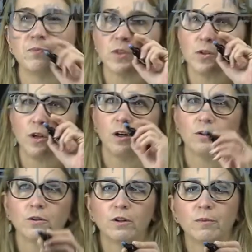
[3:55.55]
So
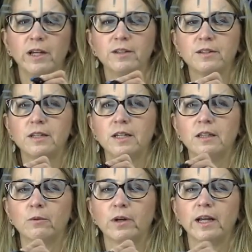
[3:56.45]
you might see
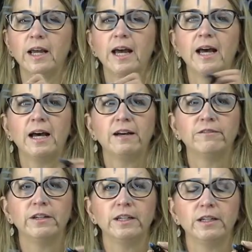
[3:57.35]
that what I have
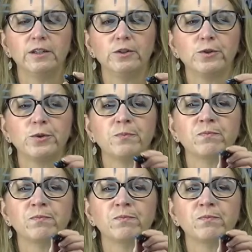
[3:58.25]
is